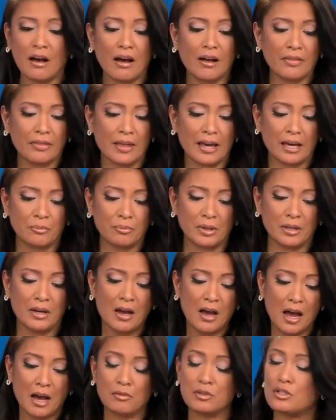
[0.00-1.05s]
on that. But
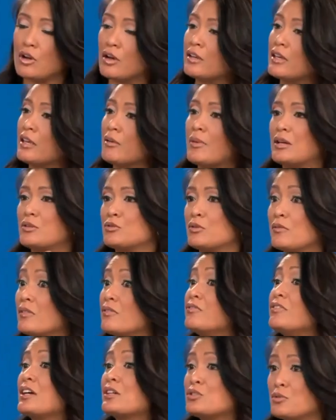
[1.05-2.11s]
I was talking about sort of
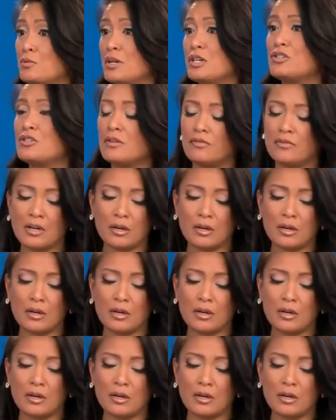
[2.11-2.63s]
the fluctuation of